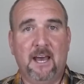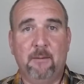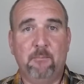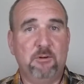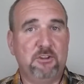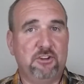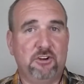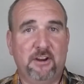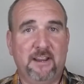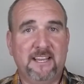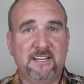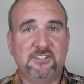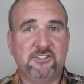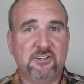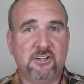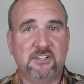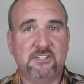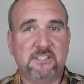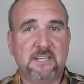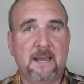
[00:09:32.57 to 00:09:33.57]
with your
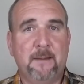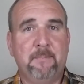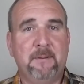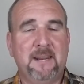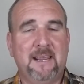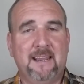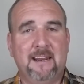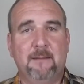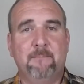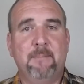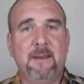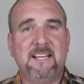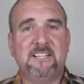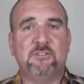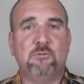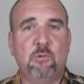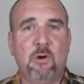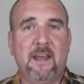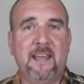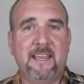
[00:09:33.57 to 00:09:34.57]
insurance company, and the
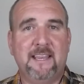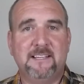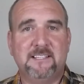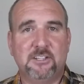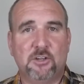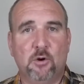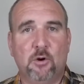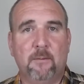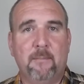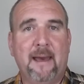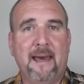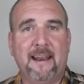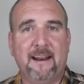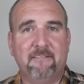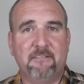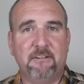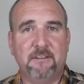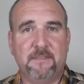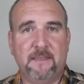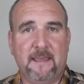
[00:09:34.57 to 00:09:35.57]
best way to go about
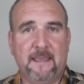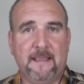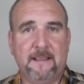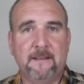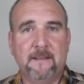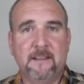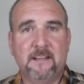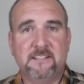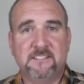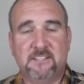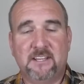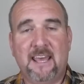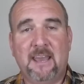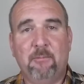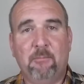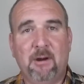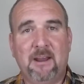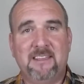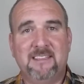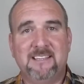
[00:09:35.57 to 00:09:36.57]
everything, so that
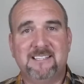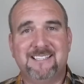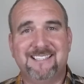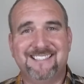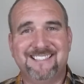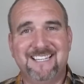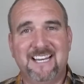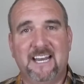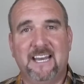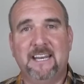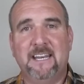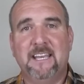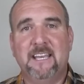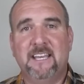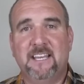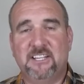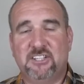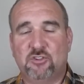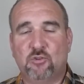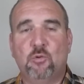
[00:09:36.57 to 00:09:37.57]
way this is done
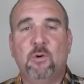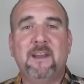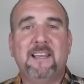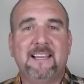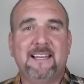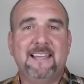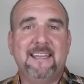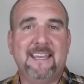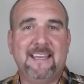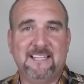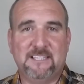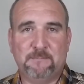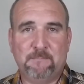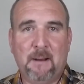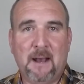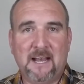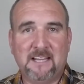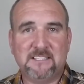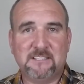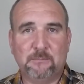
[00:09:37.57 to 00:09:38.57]
as quickly as
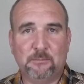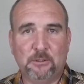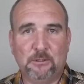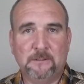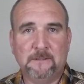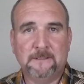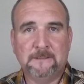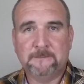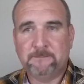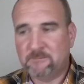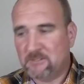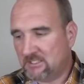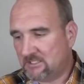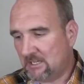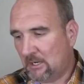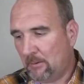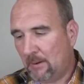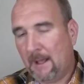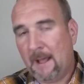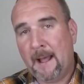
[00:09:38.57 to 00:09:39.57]
possible.
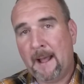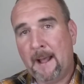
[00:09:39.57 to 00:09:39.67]
So